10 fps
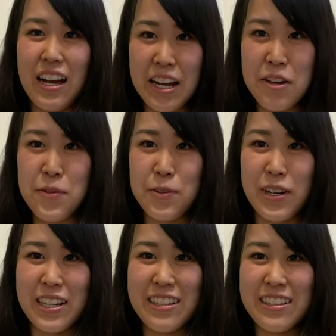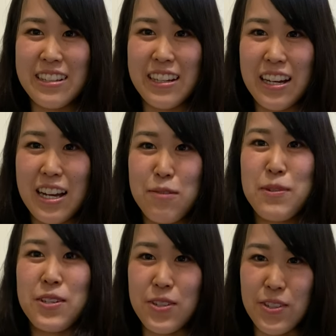Hi everyone, I'm
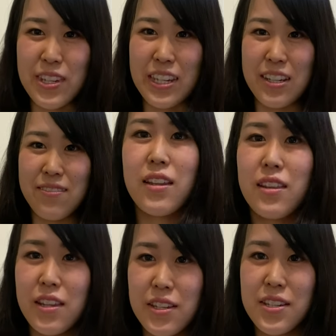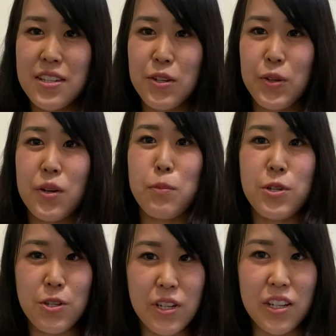Suzuki. This is good
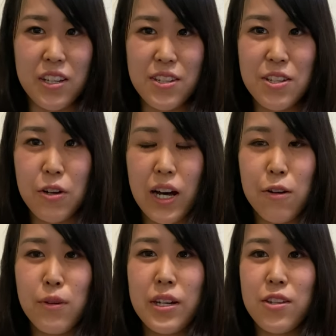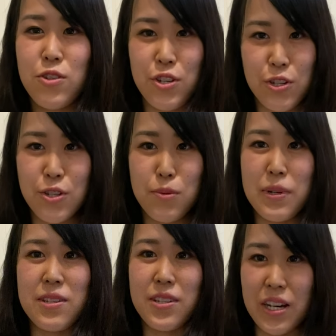opportunity, so I will introduce
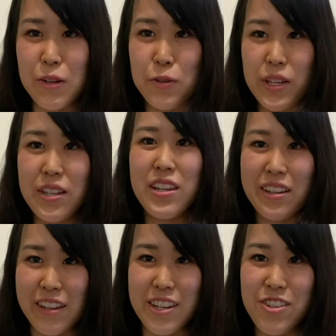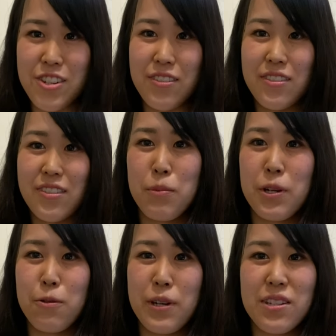myself in English.
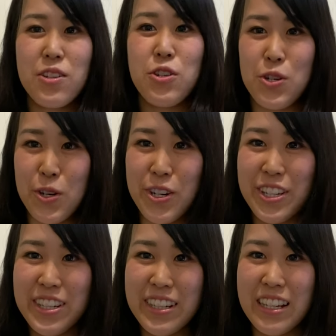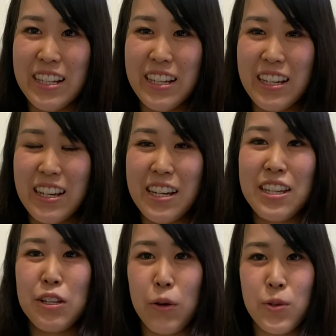But rest assured, I
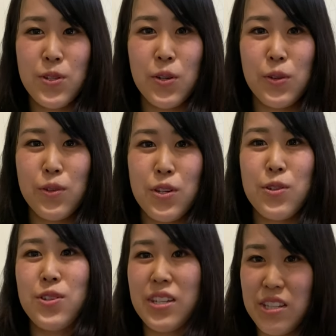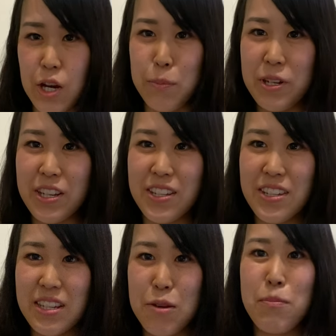can also use
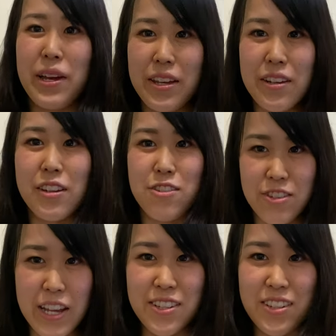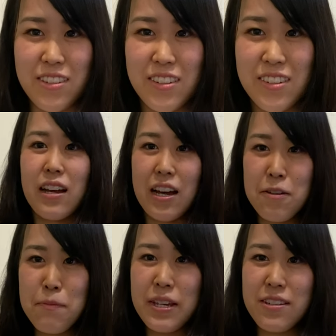Japanese in my English lesson.
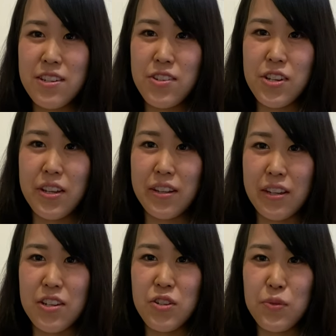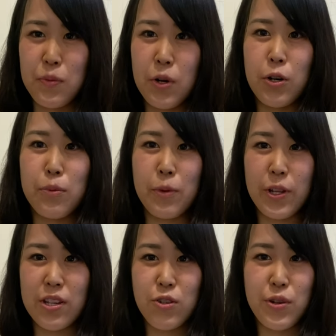I've been teaching English for more
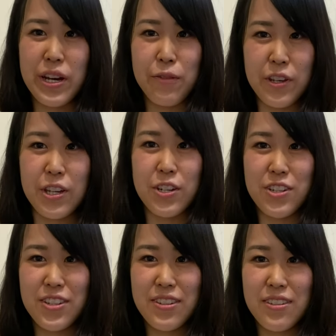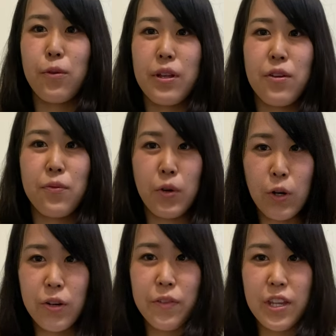than 12 years, with
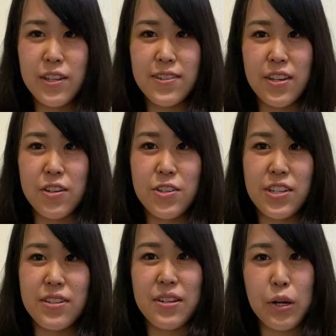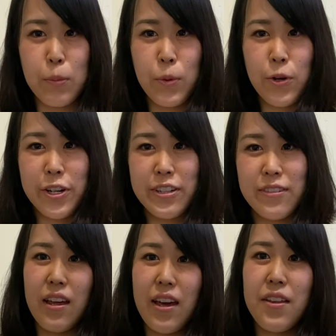four of these years in Singapore
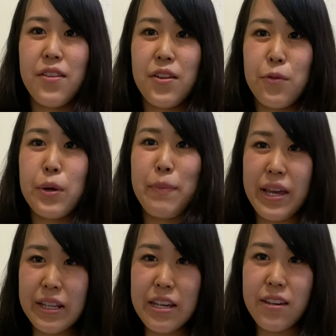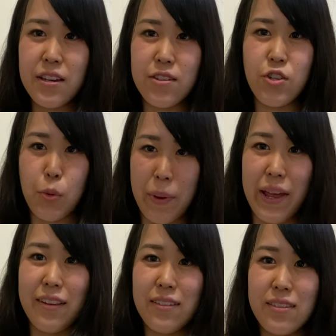and the remaining in
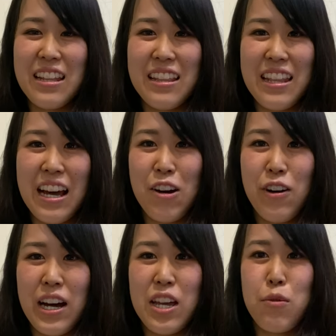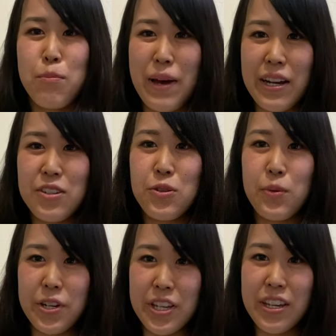Japan. Now I am back to
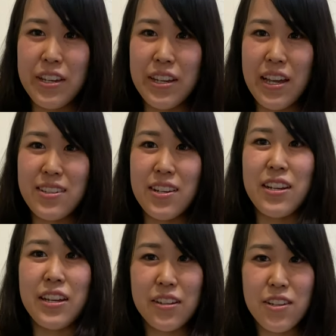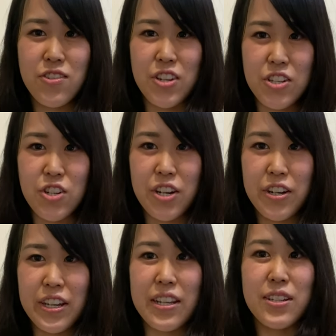working as an English teacher
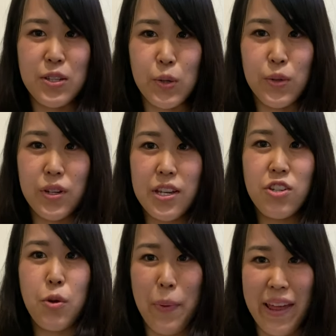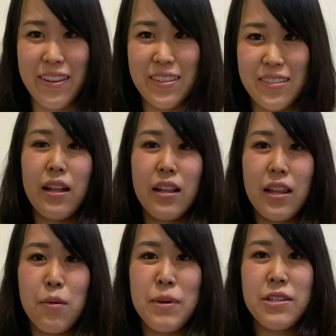in a school in Japan.
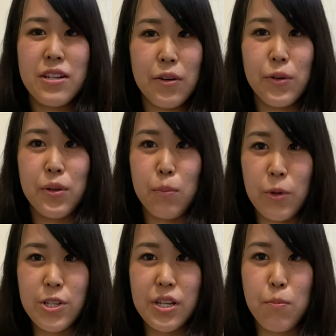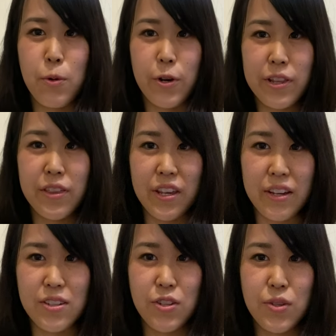Let me tell you the most important
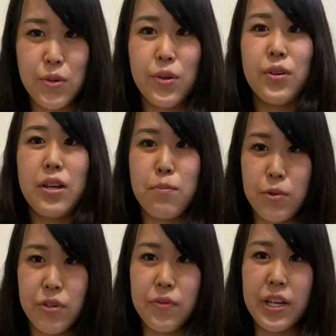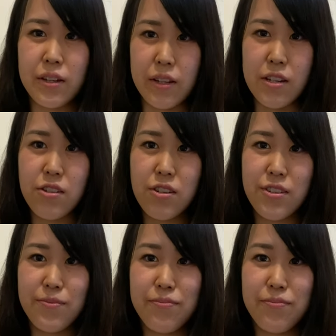thing to improve English.